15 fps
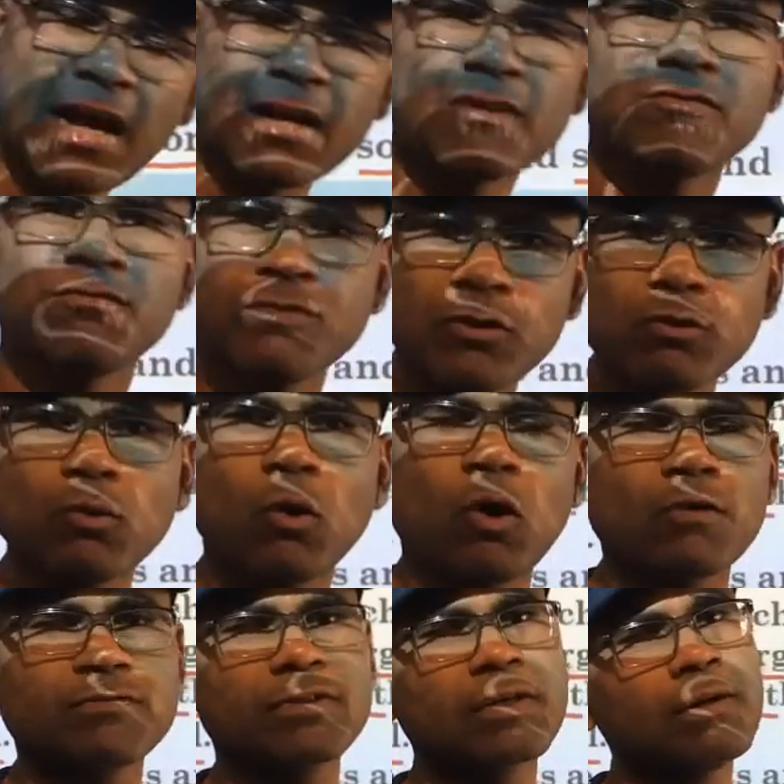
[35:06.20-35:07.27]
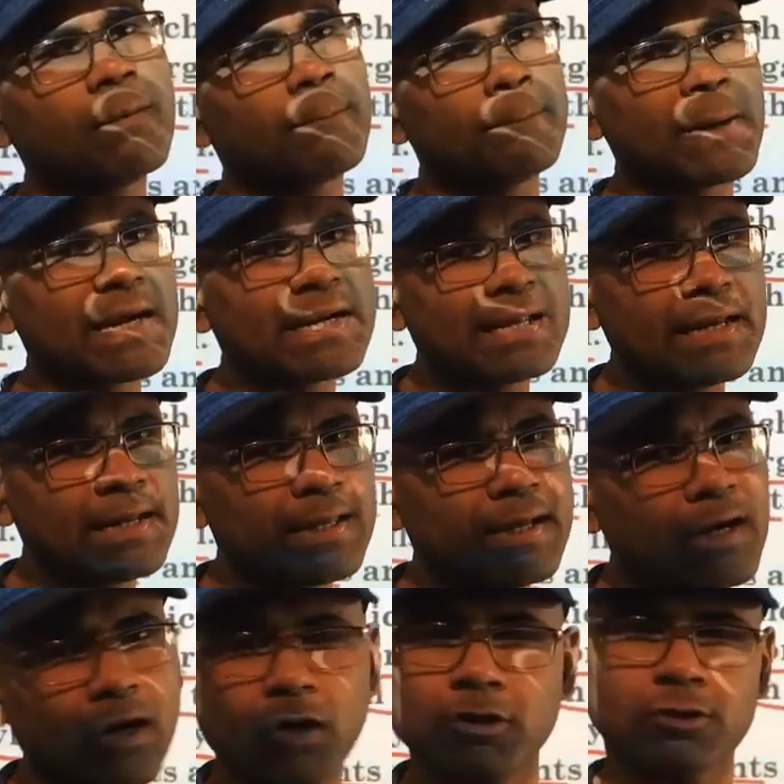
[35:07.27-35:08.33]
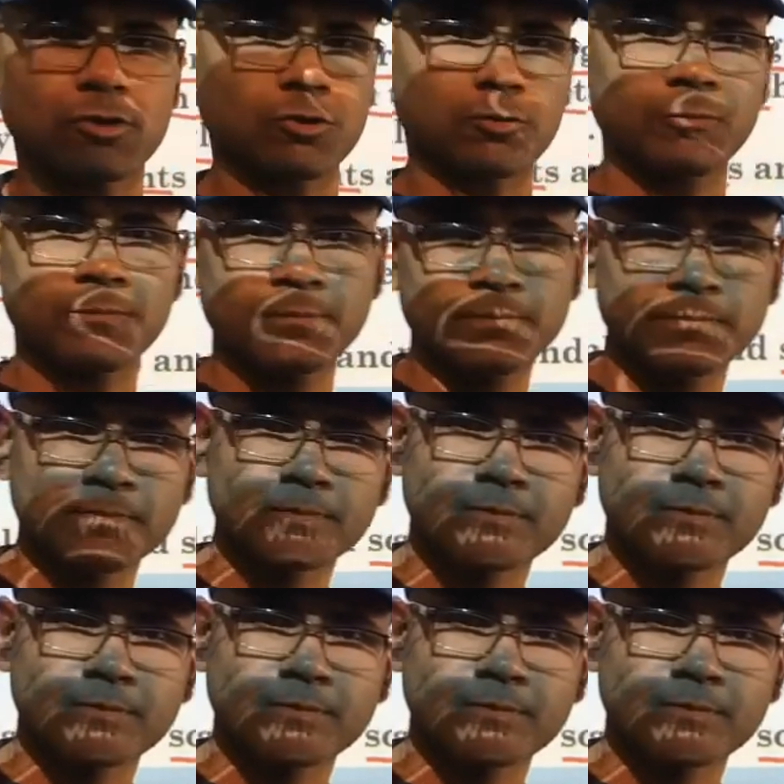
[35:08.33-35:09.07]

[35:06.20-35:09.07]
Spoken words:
and few of the bacteria also,